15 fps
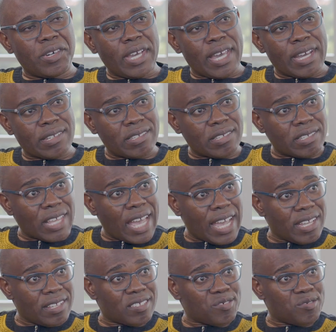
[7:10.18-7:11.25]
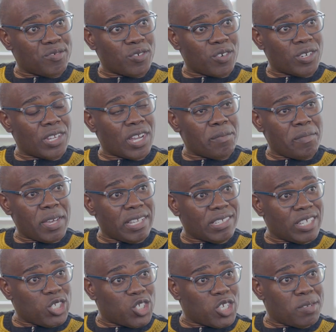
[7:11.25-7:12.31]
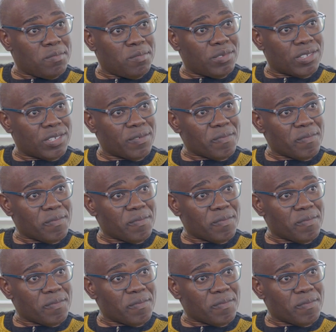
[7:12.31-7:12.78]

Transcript: Exercise. We've got amazing gyms.